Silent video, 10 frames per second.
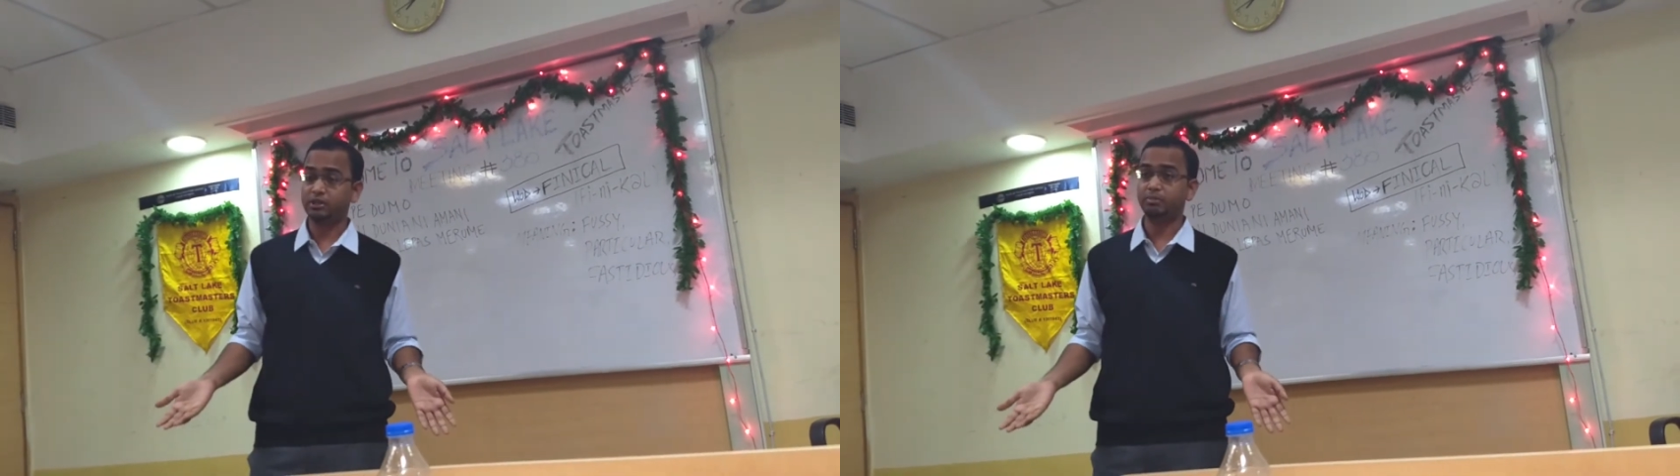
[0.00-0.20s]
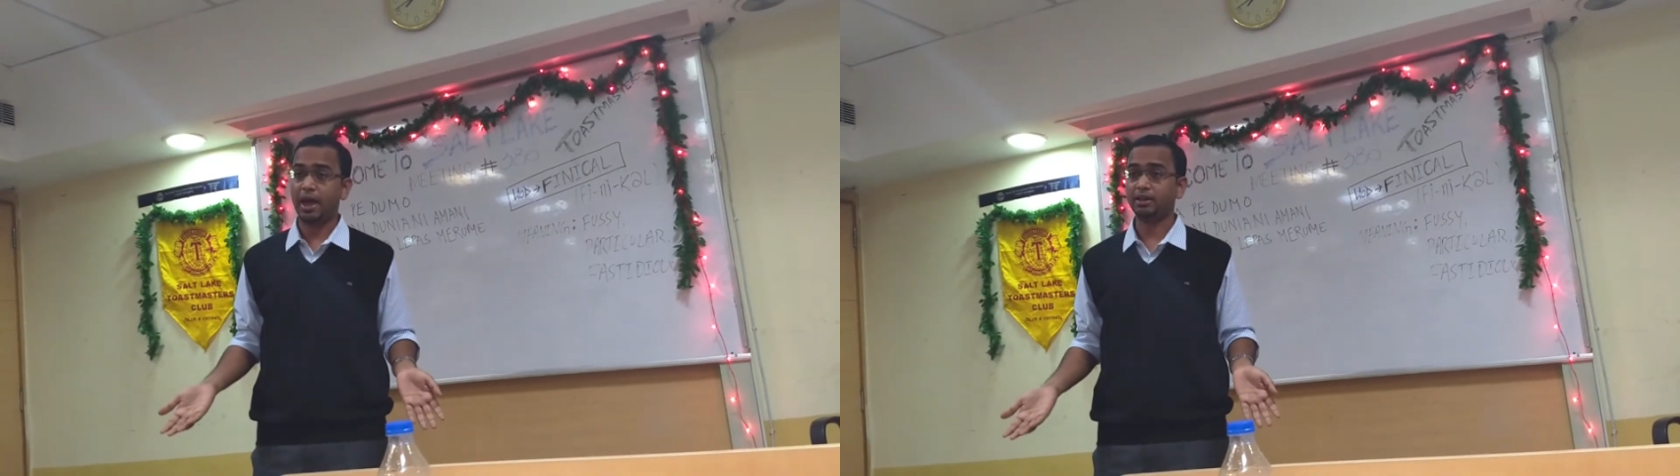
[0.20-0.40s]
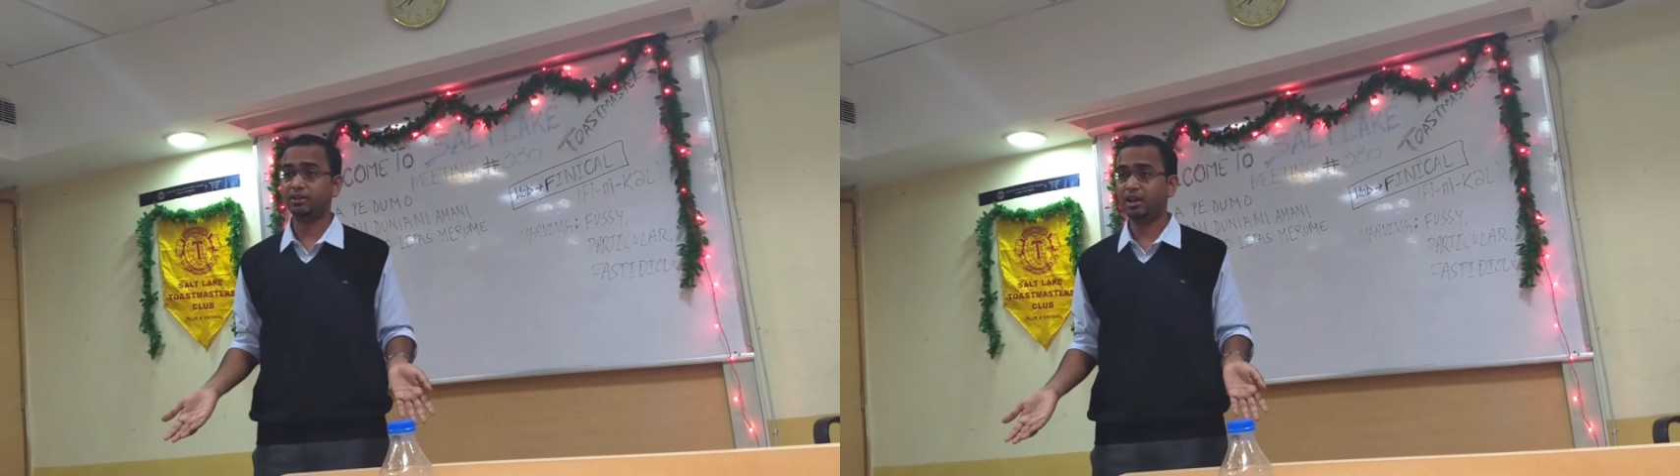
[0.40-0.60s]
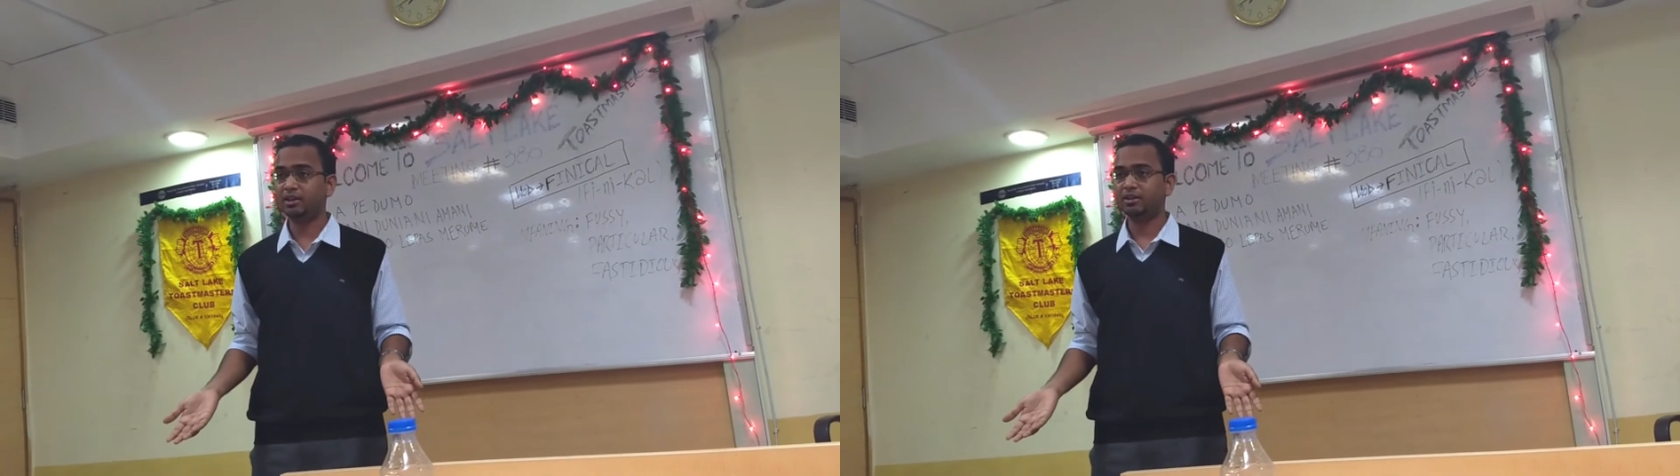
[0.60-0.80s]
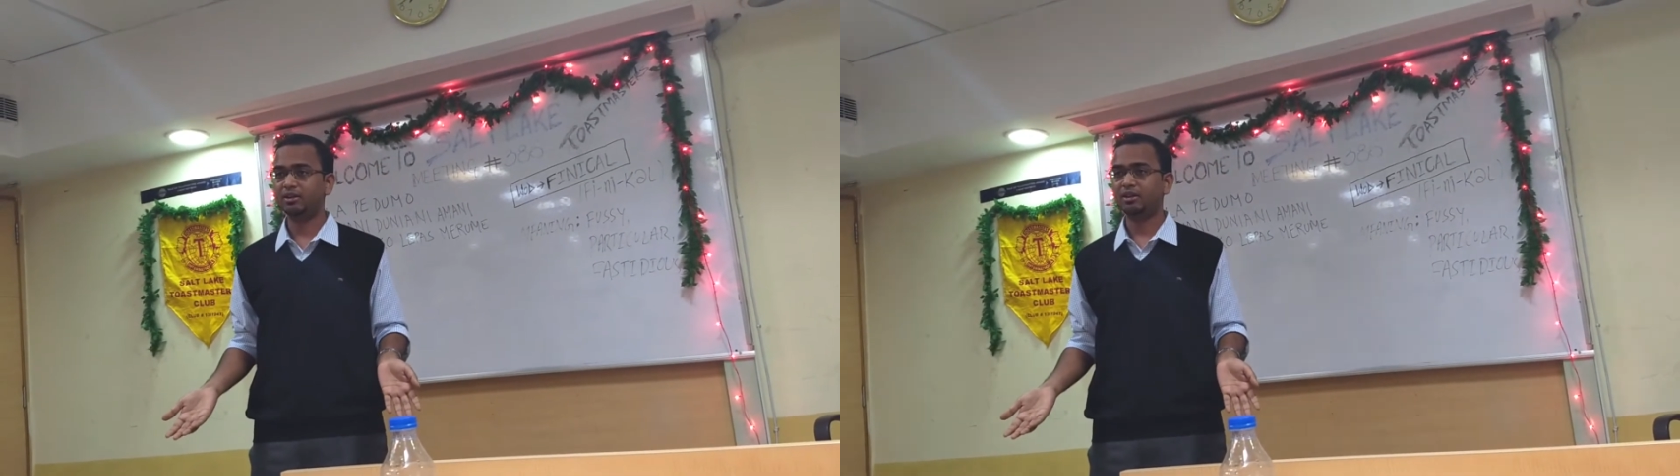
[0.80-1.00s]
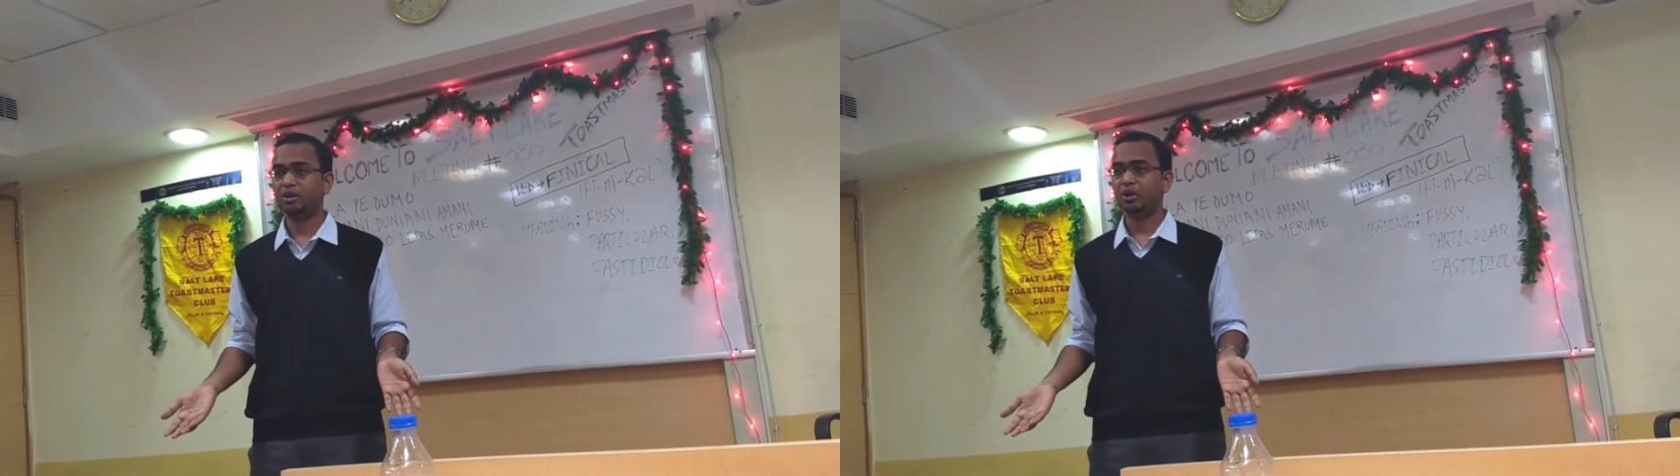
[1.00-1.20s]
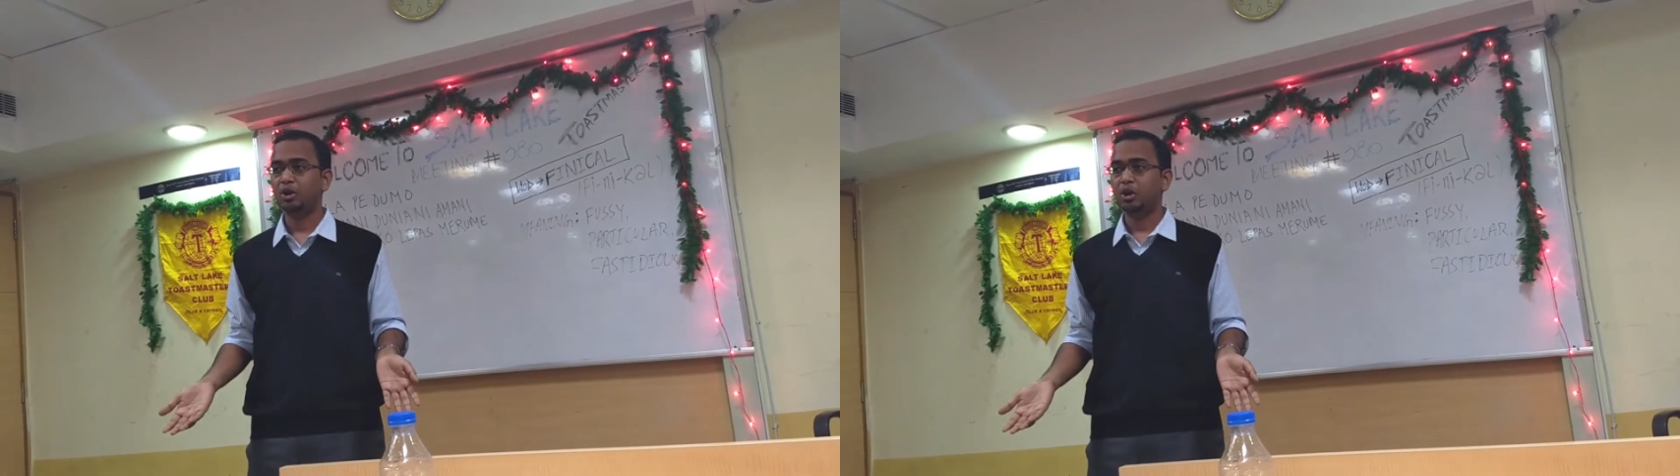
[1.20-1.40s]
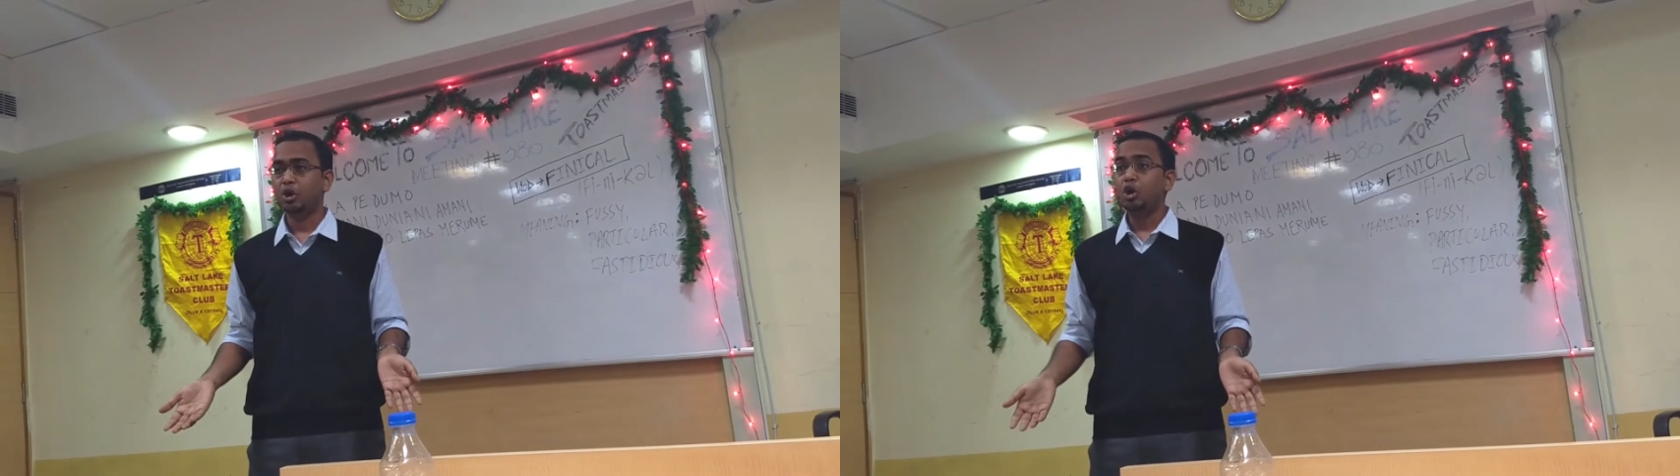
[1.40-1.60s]
back then.
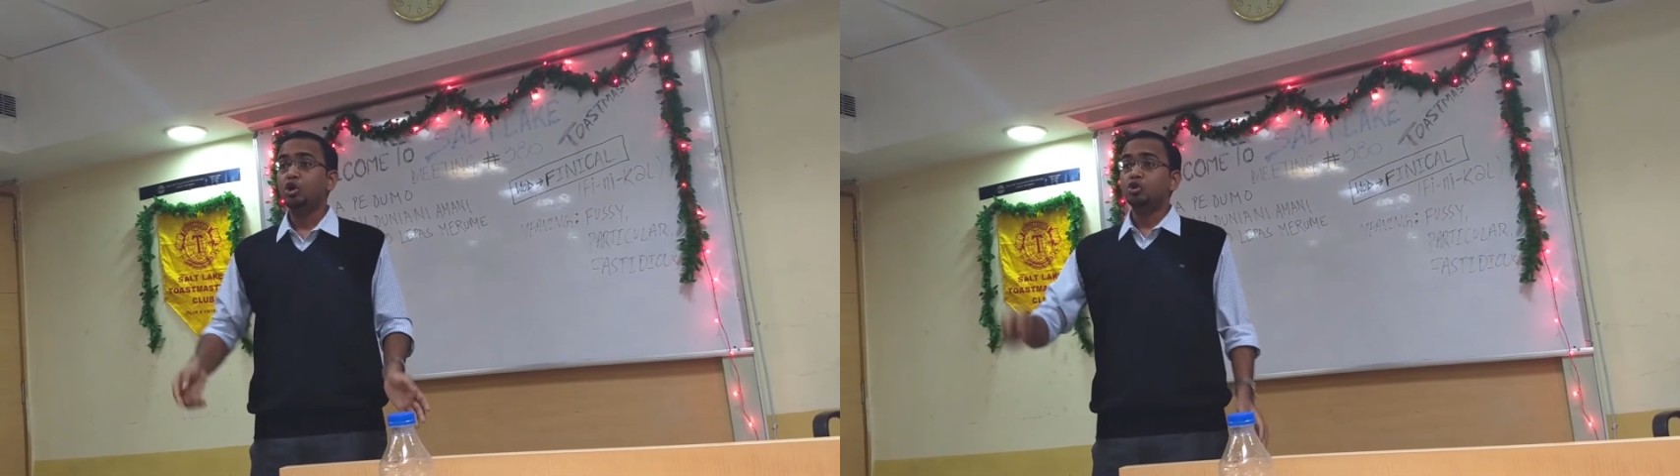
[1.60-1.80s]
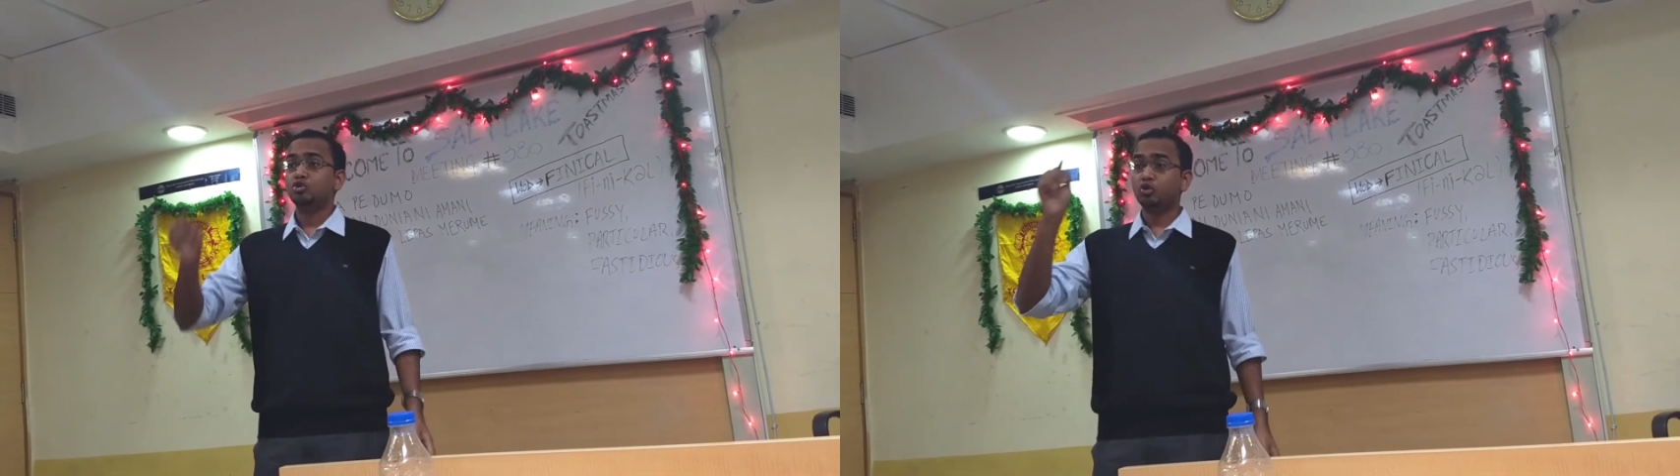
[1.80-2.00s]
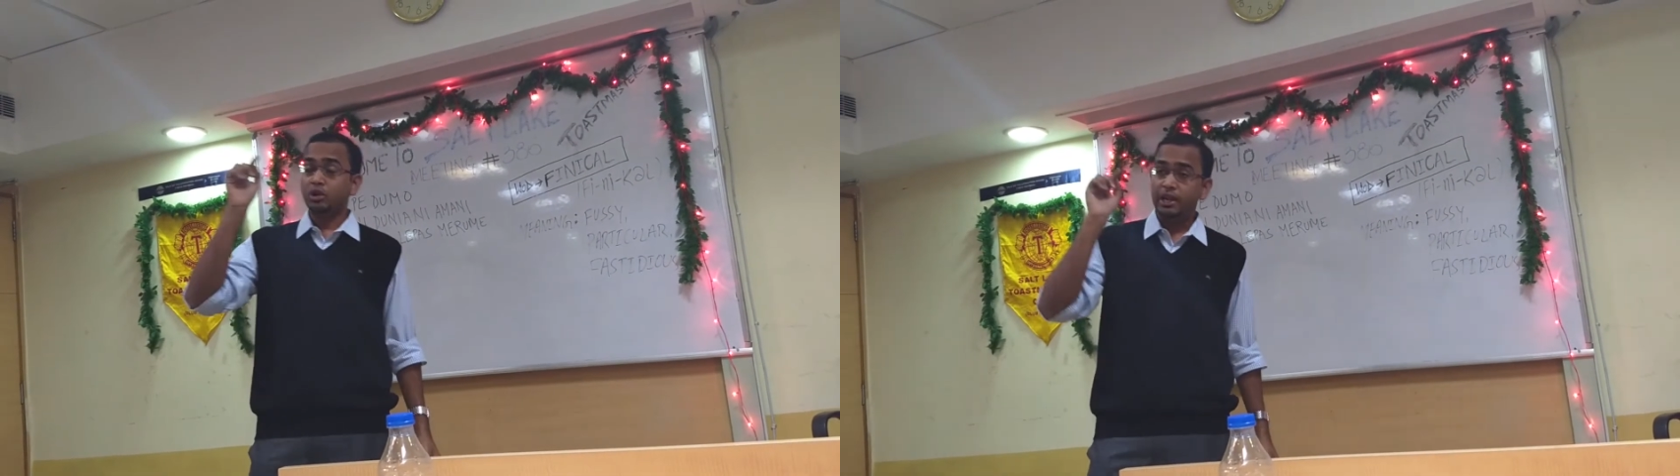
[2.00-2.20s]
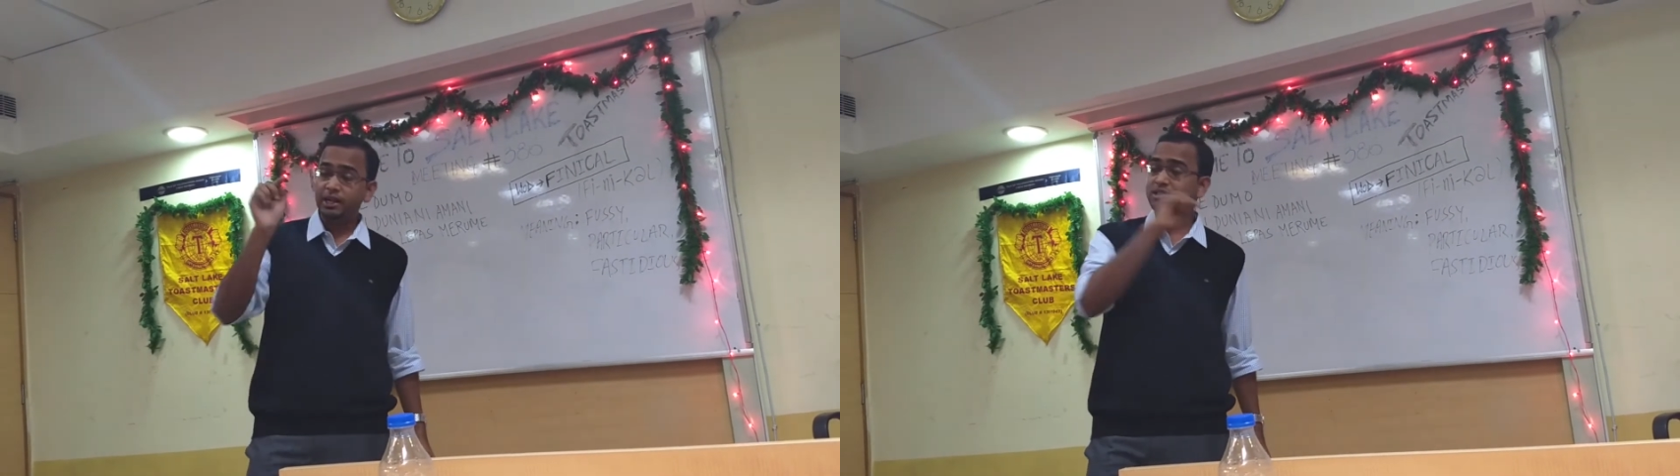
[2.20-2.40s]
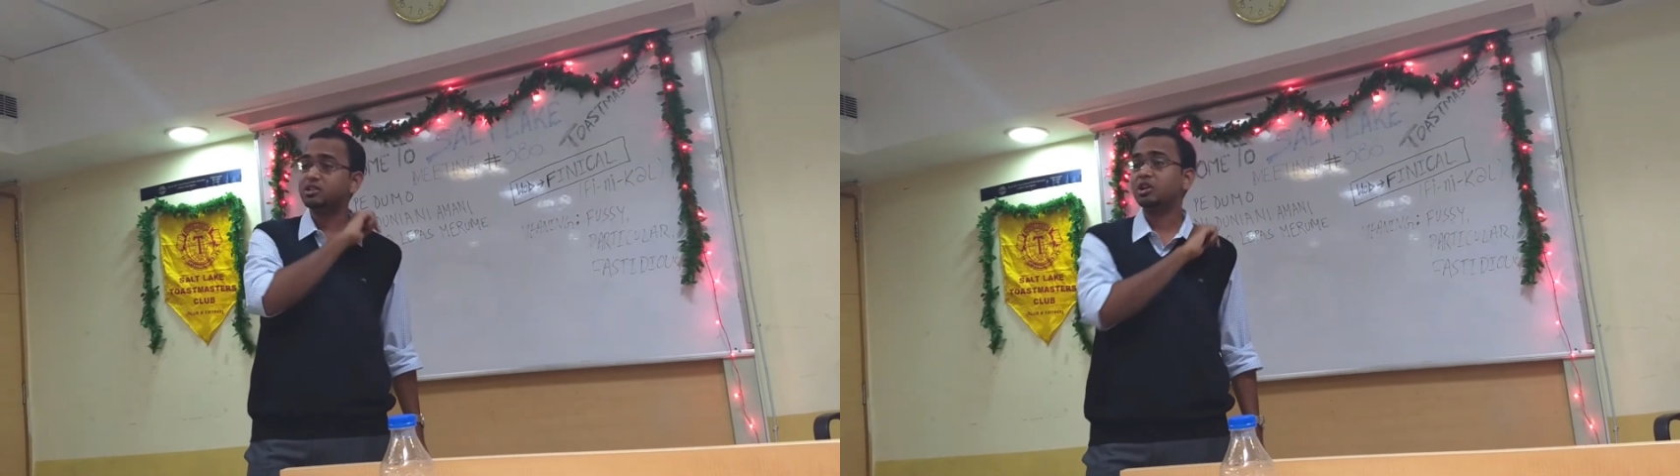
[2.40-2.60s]
So, ladies and